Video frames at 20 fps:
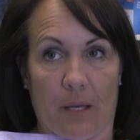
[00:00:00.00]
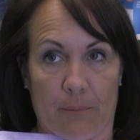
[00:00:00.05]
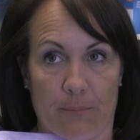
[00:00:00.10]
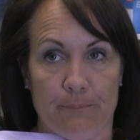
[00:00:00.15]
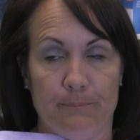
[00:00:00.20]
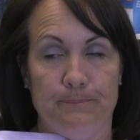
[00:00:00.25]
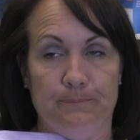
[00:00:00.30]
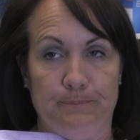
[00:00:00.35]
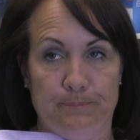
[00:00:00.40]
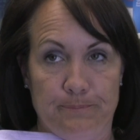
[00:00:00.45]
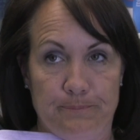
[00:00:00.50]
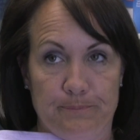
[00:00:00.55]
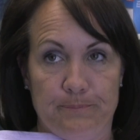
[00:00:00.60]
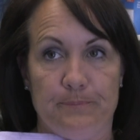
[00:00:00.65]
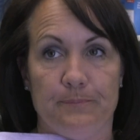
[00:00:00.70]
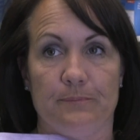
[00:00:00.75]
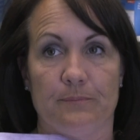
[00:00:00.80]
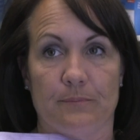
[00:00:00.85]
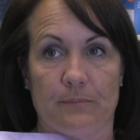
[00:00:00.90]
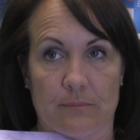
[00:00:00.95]
Yeah.
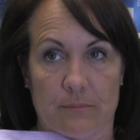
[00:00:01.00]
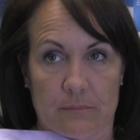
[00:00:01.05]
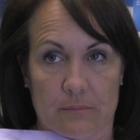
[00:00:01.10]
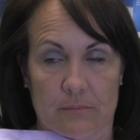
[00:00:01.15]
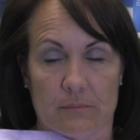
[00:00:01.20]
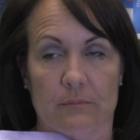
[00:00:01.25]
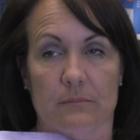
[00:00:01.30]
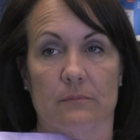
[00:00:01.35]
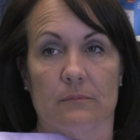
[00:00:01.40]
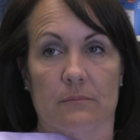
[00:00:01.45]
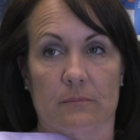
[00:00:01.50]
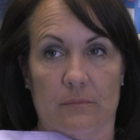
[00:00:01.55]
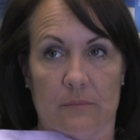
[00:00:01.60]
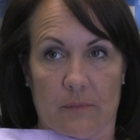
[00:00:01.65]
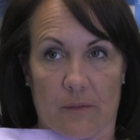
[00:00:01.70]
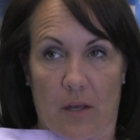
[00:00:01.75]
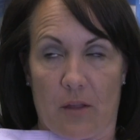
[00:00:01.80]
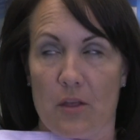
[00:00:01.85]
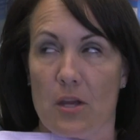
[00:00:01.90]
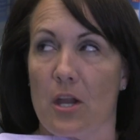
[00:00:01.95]
Crazy.
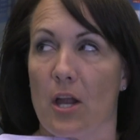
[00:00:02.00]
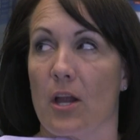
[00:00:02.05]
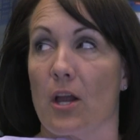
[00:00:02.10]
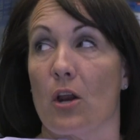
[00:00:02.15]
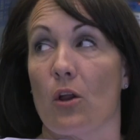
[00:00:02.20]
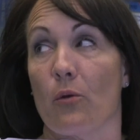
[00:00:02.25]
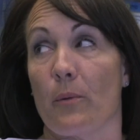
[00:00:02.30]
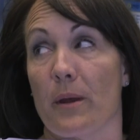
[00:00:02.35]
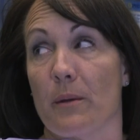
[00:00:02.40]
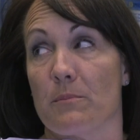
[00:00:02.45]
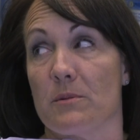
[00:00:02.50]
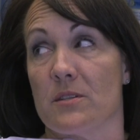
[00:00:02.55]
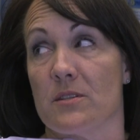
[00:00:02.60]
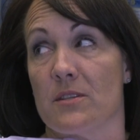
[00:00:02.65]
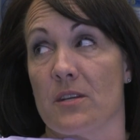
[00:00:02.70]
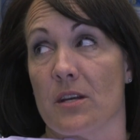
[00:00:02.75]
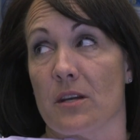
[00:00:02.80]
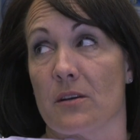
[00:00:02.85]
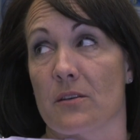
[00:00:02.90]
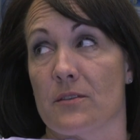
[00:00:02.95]
I think I got all the way up to
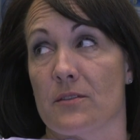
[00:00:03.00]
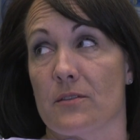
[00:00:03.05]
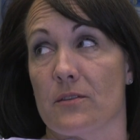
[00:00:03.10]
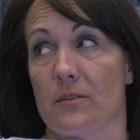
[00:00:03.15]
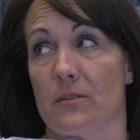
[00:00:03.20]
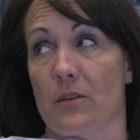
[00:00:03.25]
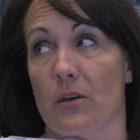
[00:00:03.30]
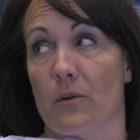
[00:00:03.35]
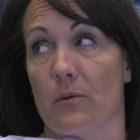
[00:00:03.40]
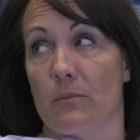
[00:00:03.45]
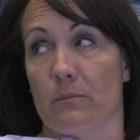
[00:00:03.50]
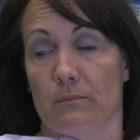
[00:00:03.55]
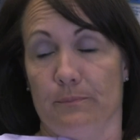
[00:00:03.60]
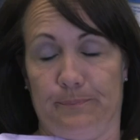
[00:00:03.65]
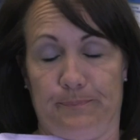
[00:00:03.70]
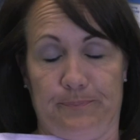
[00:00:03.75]
six though.